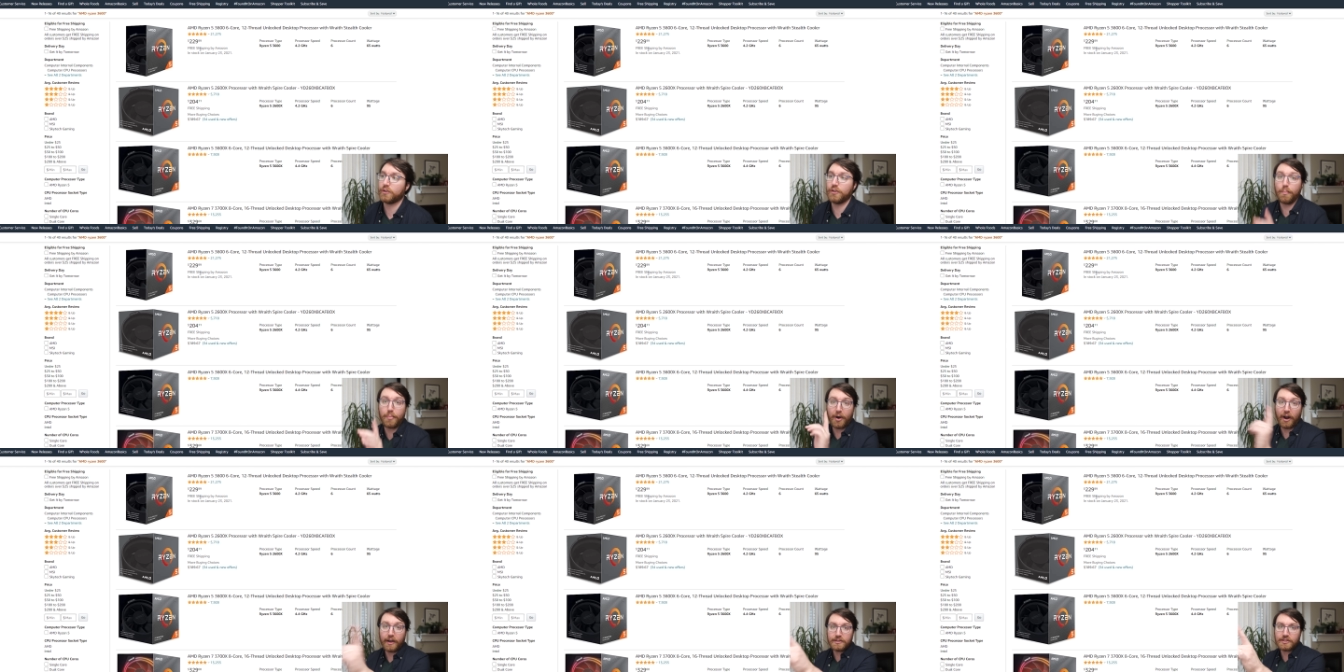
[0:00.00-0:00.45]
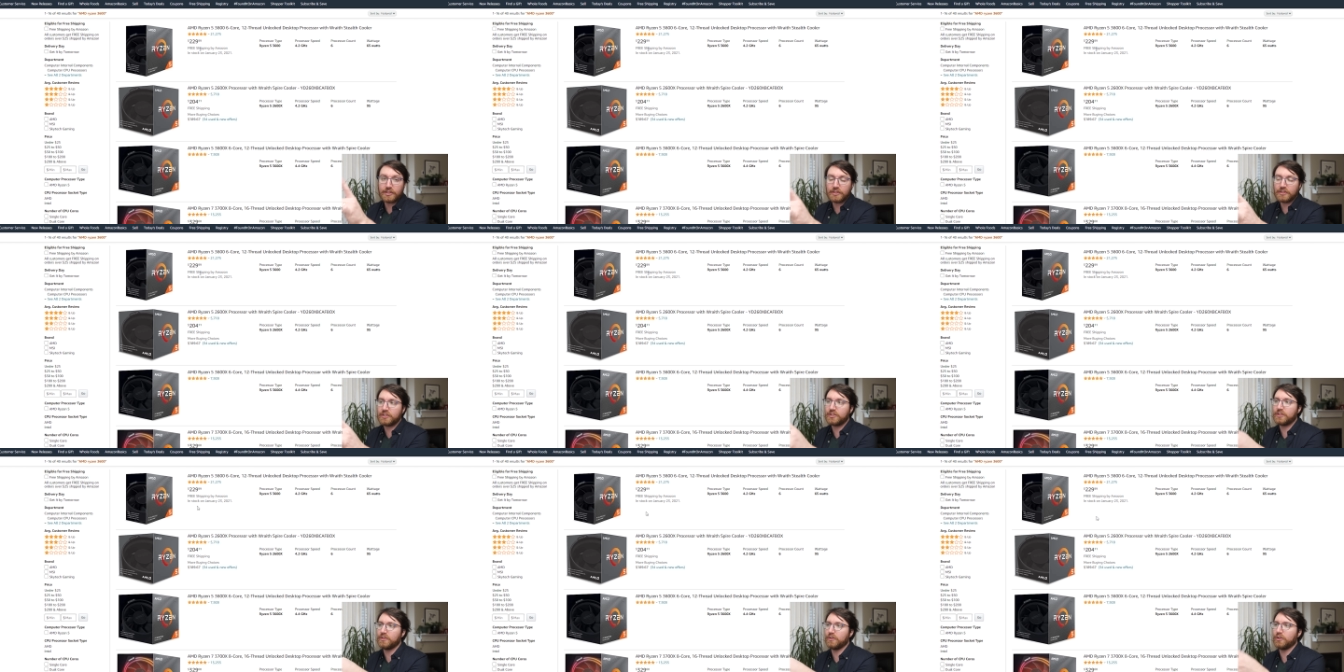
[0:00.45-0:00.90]
The price
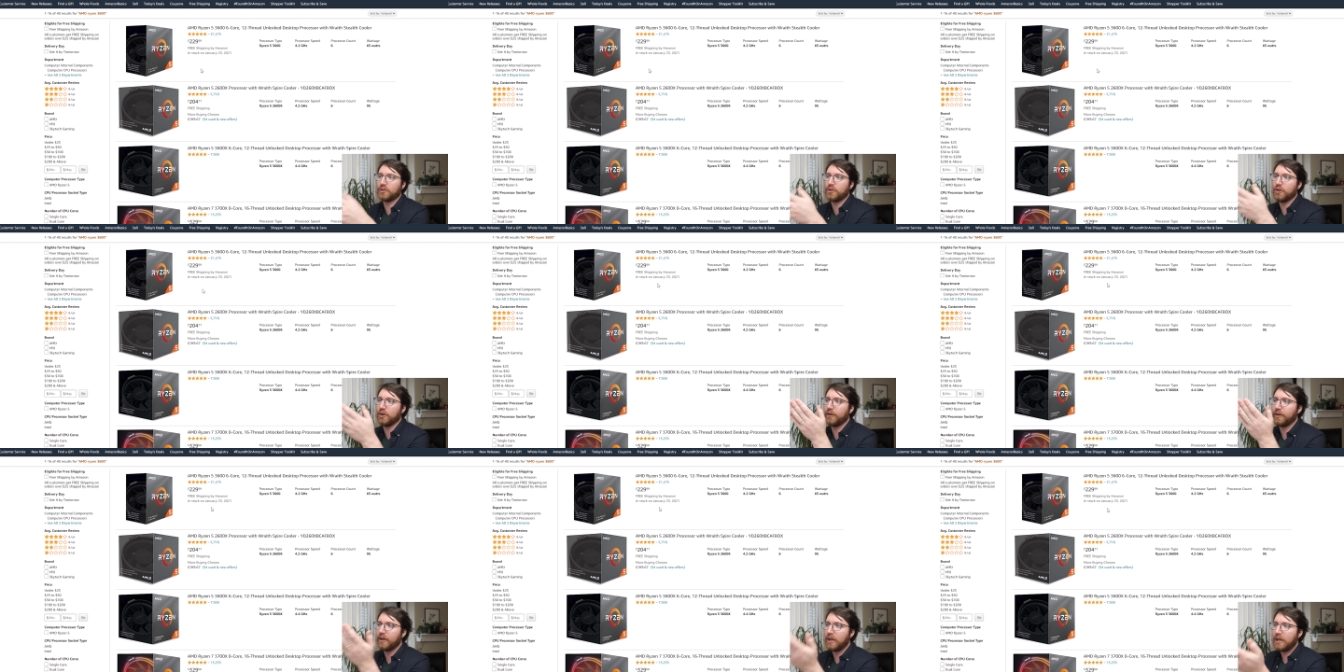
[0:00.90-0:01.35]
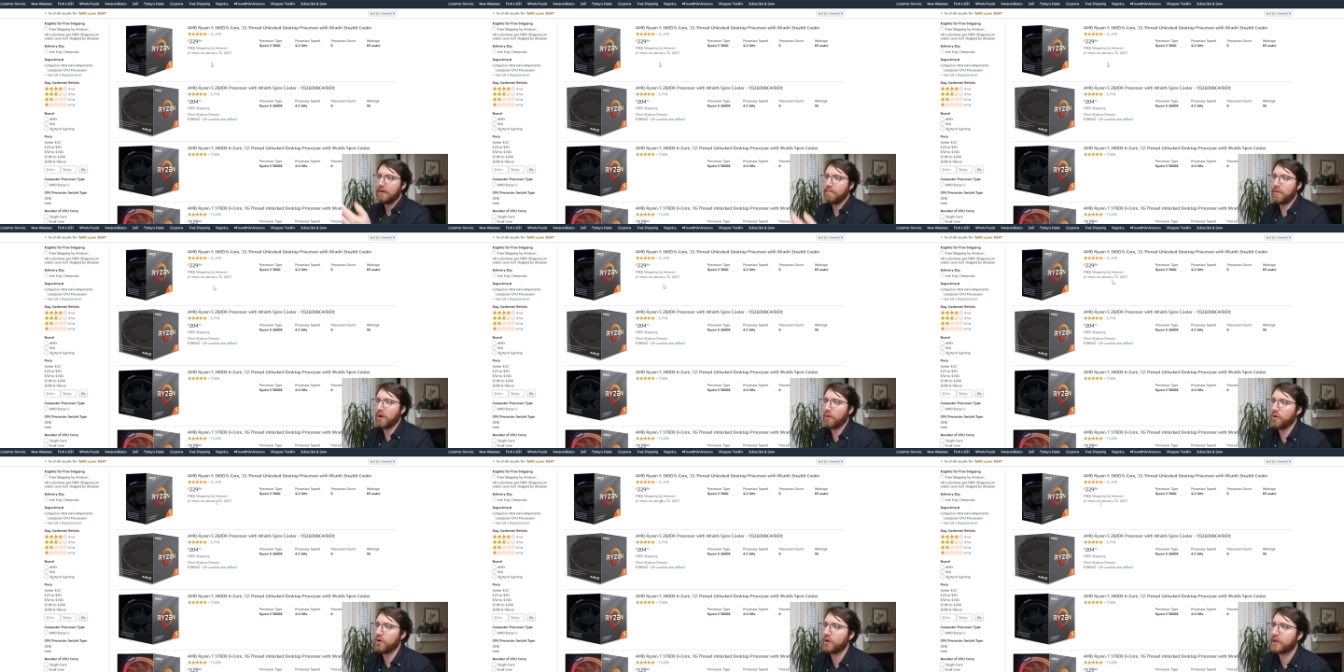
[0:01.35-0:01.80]
is still good,
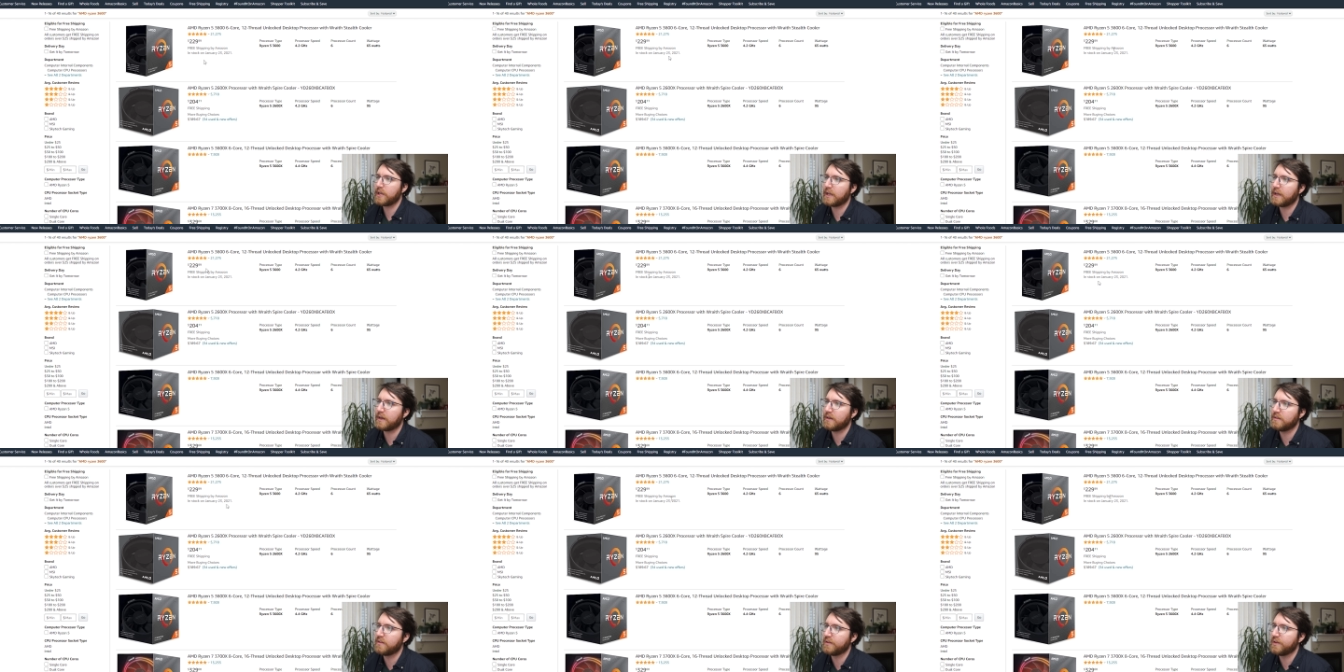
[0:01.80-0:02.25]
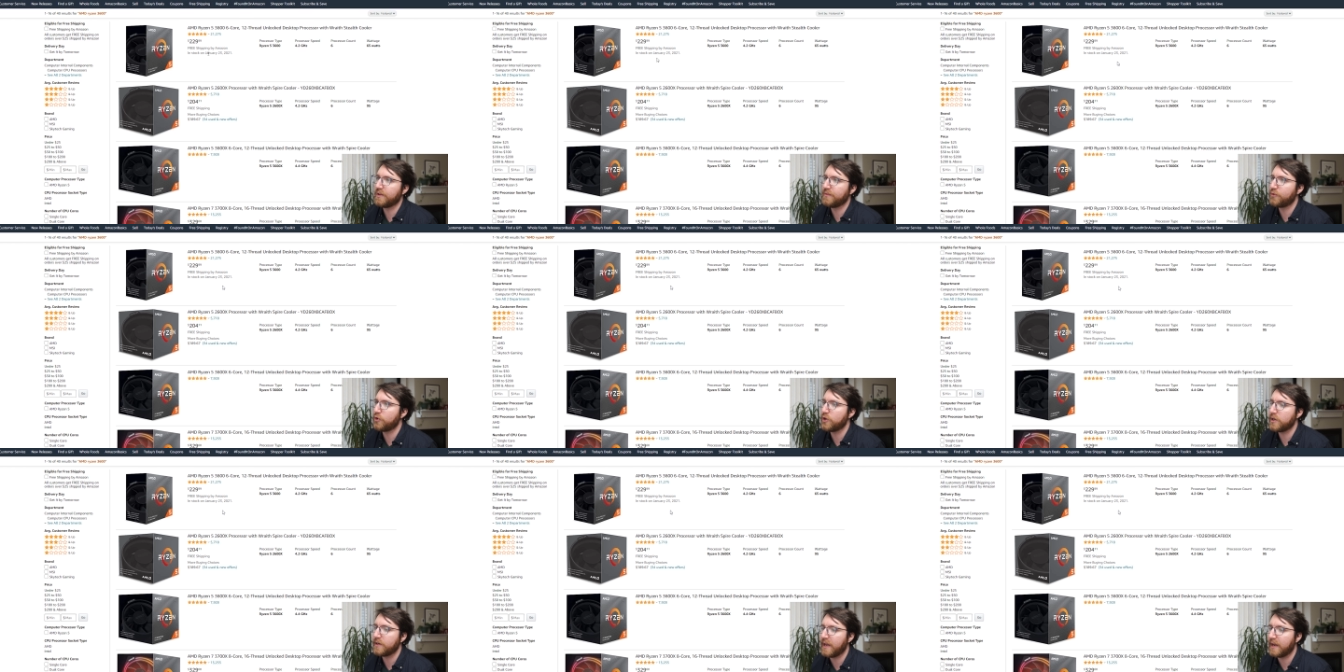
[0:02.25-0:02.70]
but we're looking at a
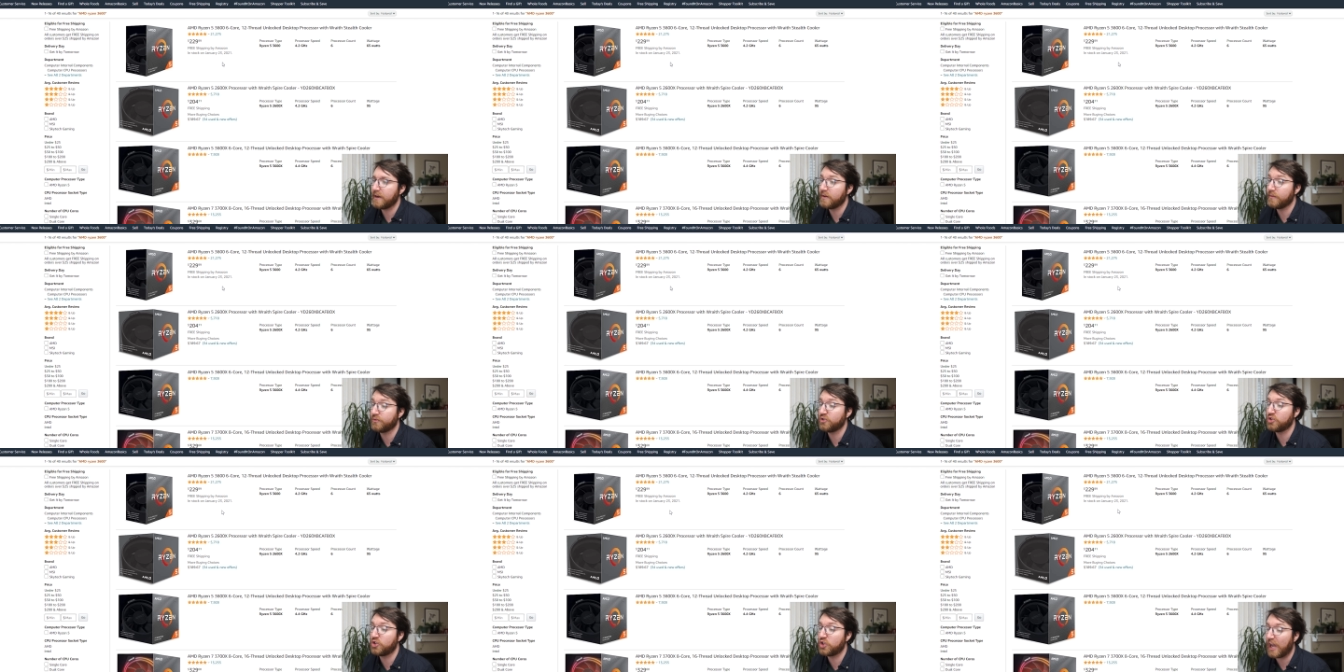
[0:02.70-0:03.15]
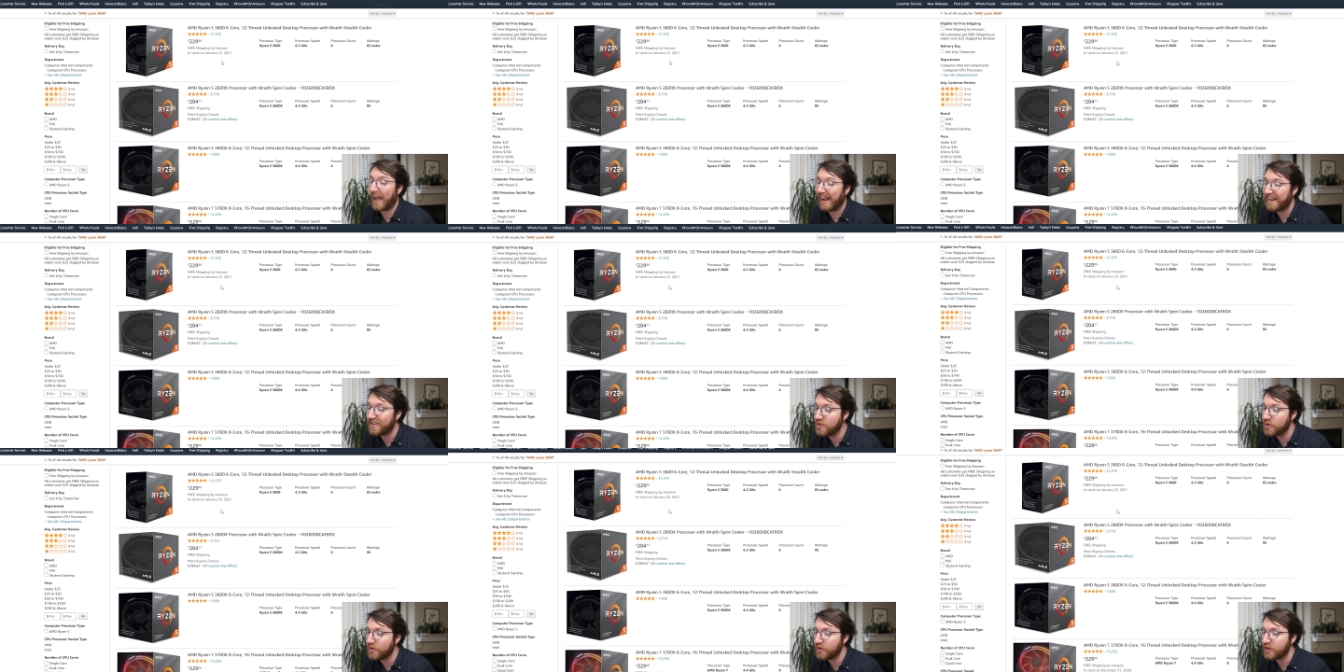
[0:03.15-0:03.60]
delivery date of
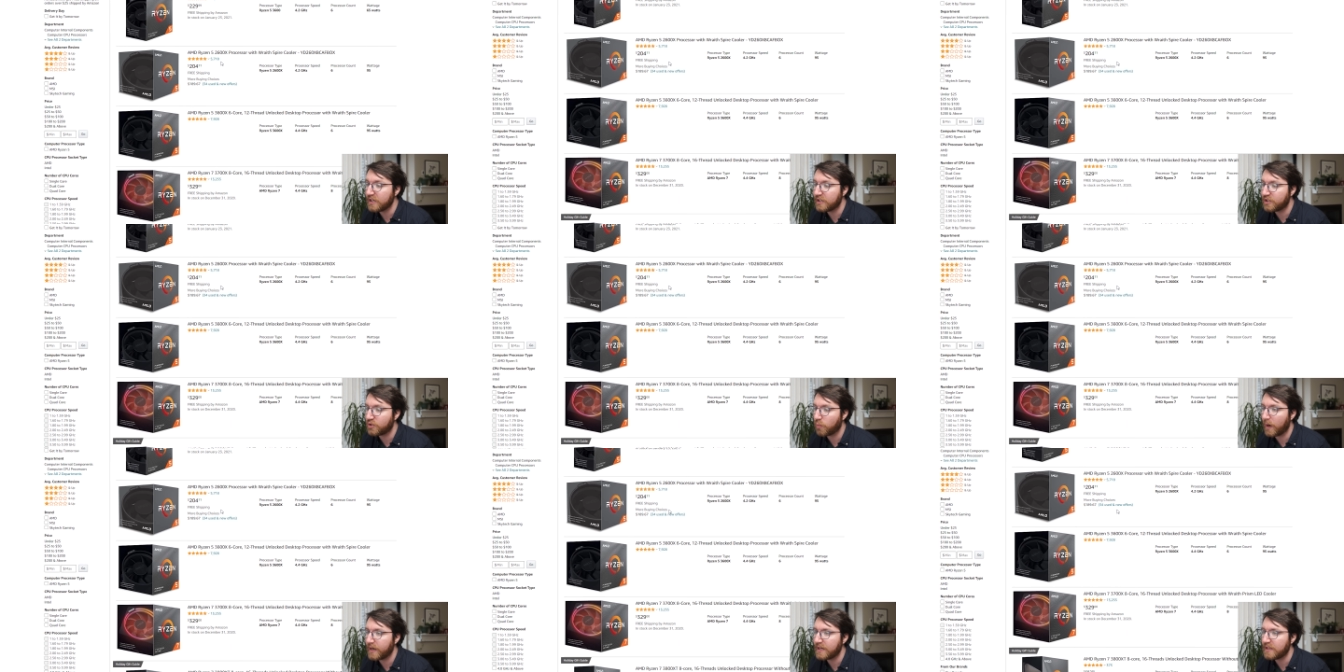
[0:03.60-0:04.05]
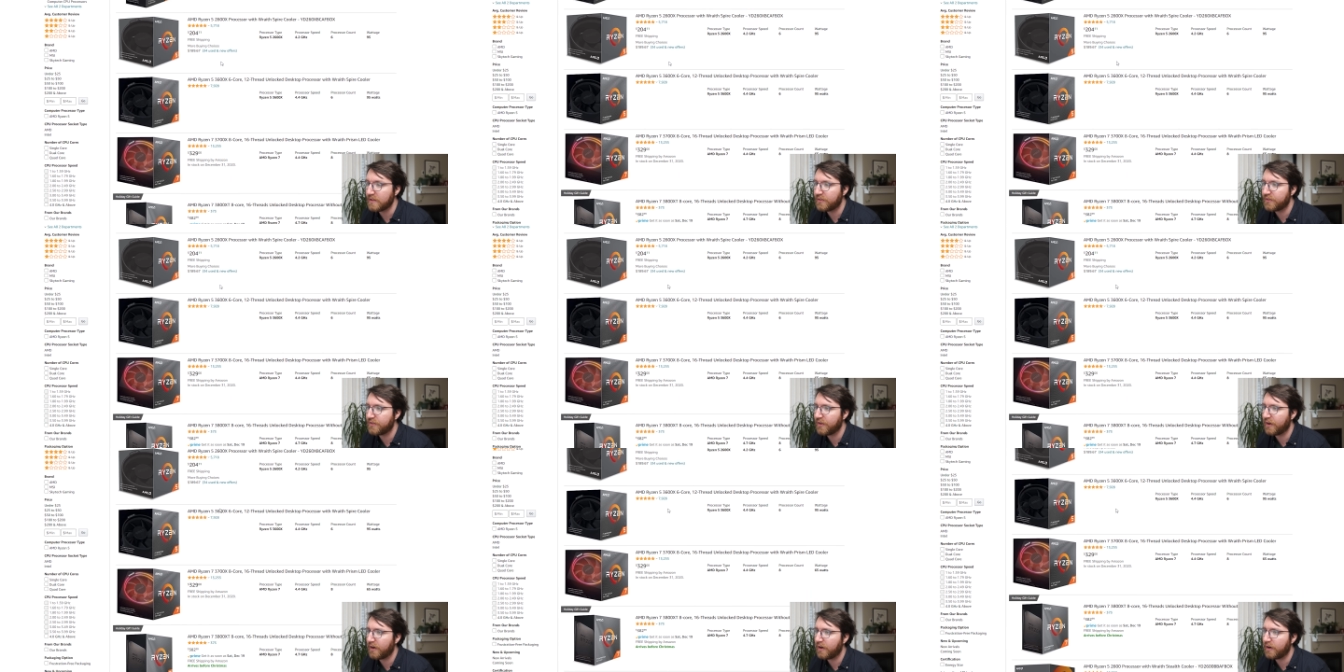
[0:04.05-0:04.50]
January
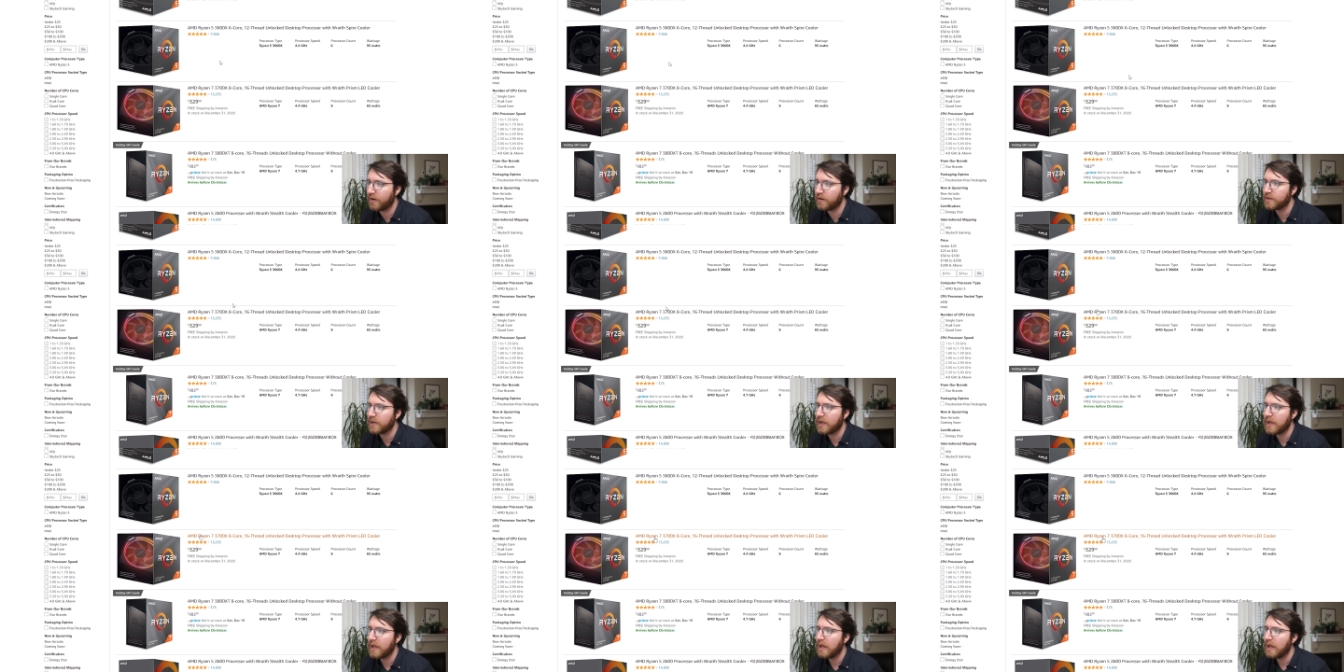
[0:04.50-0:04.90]
23rd,